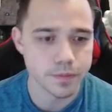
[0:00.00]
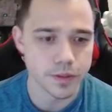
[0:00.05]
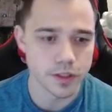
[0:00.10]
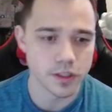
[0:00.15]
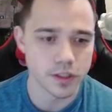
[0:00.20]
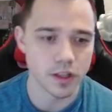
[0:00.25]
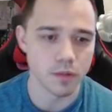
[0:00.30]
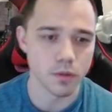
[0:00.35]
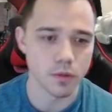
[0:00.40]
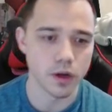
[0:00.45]
A
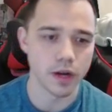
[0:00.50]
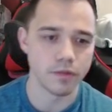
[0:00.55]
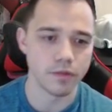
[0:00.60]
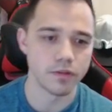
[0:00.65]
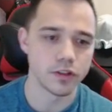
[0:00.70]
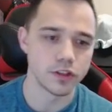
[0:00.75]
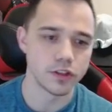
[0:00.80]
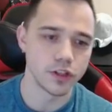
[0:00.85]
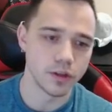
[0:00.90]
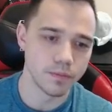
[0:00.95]
lot more hype for
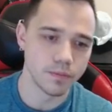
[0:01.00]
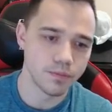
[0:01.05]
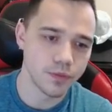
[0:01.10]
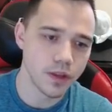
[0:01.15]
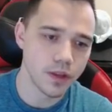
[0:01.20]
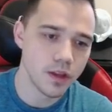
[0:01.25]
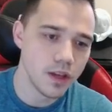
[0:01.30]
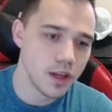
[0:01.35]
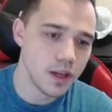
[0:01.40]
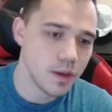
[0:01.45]
sure.
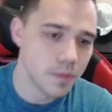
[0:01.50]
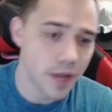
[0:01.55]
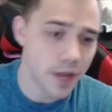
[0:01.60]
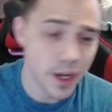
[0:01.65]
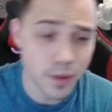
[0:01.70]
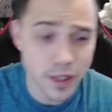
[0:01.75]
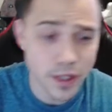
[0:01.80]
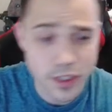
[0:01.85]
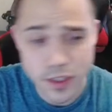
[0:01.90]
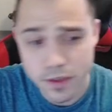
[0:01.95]

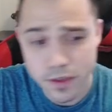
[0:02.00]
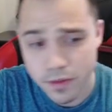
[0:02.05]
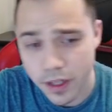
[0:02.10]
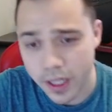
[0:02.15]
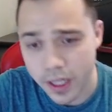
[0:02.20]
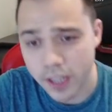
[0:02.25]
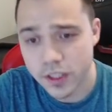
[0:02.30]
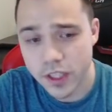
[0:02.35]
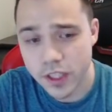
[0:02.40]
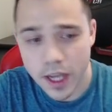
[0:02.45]
Anyways, like
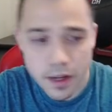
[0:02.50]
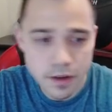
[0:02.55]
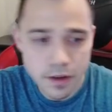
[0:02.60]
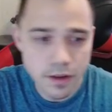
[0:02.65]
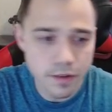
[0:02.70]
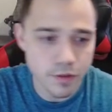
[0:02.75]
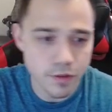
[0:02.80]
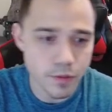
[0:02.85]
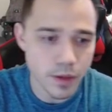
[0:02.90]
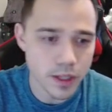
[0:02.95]
I said,
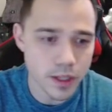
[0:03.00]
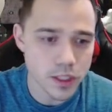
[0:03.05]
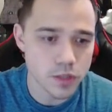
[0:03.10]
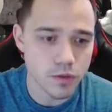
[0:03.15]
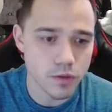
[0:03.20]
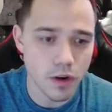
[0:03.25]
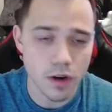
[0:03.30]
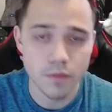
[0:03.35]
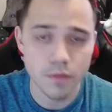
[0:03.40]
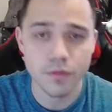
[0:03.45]
if you made it this
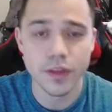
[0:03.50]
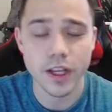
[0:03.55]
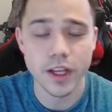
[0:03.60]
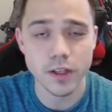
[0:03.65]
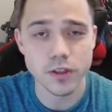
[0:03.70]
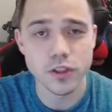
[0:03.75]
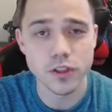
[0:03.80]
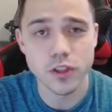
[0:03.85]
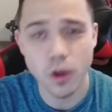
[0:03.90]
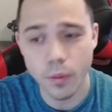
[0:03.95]
far, thank you
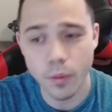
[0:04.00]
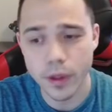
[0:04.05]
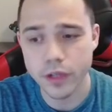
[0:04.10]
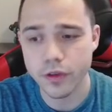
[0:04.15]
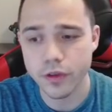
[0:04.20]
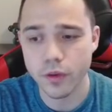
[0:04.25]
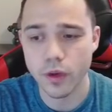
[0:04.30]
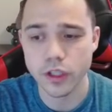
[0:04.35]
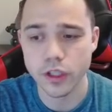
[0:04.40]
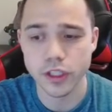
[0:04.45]
so much for
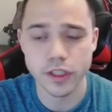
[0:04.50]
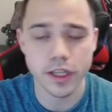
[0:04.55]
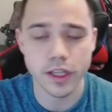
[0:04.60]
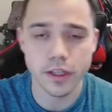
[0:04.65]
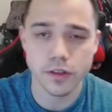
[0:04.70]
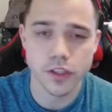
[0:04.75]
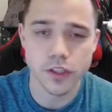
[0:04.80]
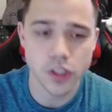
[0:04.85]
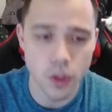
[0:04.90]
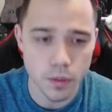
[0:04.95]
watching. Thank you
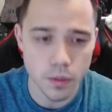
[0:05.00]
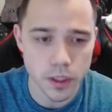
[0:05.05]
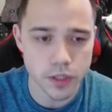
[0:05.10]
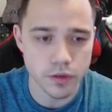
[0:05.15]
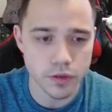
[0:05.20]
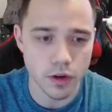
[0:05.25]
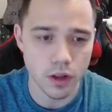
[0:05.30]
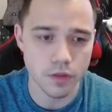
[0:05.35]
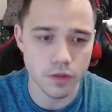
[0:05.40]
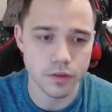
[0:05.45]
so much for
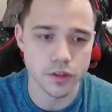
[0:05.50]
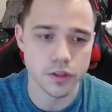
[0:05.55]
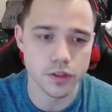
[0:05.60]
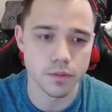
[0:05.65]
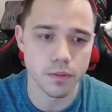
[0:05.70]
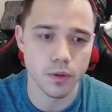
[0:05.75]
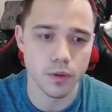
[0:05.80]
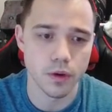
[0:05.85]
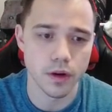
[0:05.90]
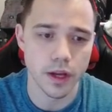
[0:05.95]
all of your
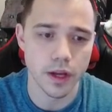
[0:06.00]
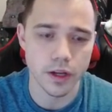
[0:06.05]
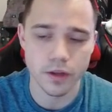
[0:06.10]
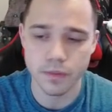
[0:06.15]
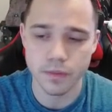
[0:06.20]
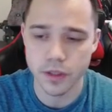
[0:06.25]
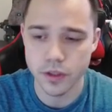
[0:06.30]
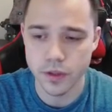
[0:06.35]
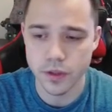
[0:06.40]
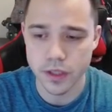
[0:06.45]
support. I couldn't be
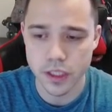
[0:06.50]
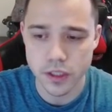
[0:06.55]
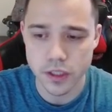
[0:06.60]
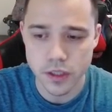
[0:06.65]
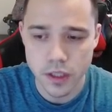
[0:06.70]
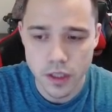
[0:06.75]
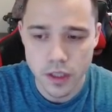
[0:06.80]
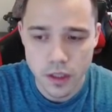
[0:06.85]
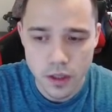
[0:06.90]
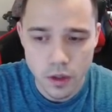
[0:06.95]
doing this
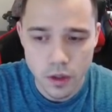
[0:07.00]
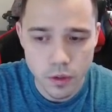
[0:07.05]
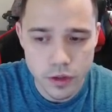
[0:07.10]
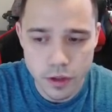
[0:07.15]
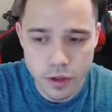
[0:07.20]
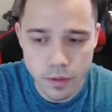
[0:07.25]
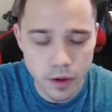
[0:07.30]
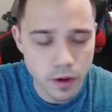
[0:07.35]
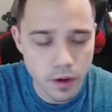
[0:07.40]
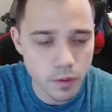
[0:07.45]

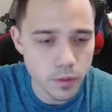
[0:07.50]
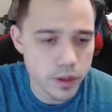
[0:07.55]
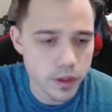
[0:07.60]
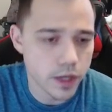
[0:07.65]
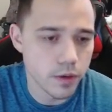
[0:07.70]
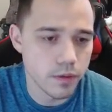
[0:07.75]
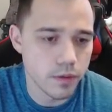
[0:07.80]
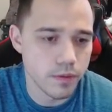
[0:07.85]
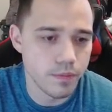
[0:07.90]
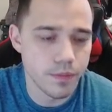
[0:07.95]

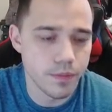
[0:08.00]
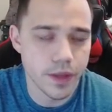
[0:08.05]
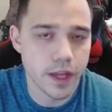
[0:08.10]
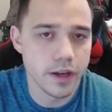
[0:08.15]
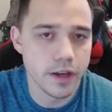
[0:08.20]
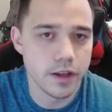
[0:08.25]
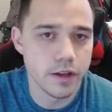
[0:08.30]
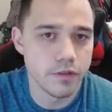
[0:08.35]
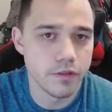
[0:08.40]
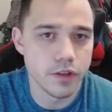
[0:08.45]
without
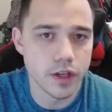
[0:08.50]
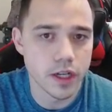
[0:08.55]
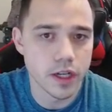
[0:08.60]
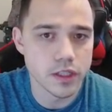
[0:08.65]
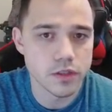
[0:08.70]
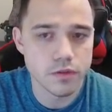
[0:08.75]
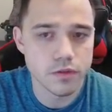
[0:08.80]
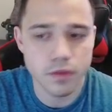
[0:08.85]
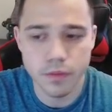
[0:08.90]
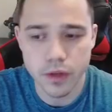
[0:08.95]
any of you guys
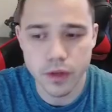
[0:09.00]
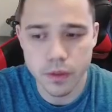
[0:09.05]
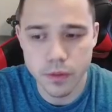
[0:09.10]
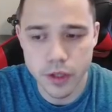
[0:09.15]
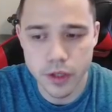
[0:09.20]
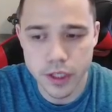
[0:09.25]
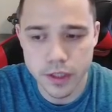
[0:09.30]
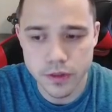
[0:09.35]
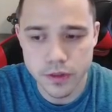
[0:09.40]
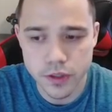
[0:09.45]
from the...
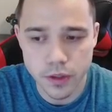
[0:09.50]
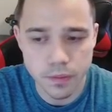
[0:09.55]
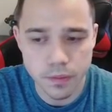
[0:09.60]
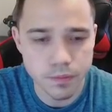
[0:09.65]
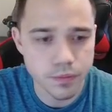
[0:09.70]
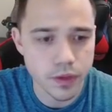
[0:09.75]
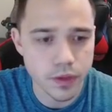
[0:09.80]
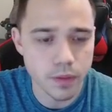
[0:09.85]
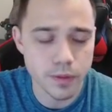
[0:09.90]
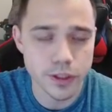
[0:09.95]

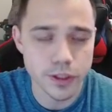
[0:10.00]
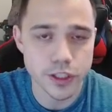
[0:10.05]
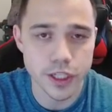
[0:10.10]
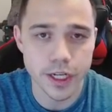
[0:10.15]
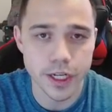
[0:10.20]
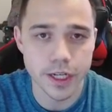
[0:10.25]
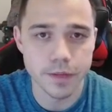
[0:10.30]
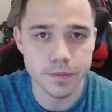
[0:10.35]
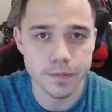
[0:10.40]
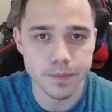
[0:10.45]
Appreciate
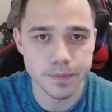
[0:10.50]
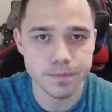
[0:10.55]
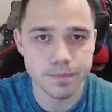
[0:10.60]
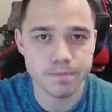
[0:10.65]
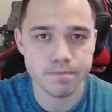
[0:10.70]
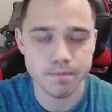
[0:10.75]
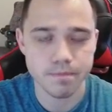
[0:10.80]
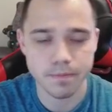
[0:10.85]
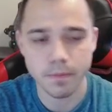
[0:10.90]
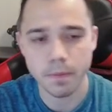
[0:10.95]
it.
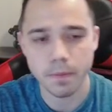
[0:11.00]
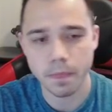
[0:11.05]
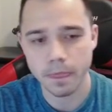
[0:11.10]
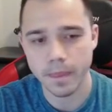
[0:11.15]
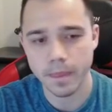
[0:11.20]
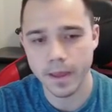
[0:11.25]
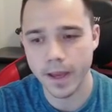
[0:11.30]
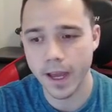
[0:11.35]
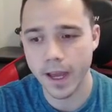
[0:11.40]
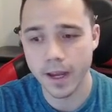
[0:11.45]

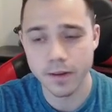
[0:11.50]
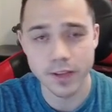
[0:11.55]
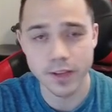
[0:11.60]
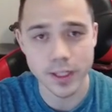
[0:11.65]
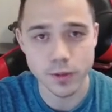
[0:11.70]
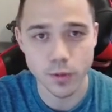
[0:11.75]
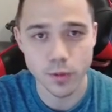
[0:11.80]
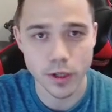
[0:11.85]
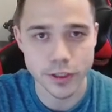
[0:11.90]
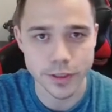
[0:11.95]
And thanks
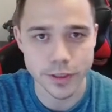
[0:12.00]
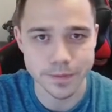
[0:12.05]
for watching.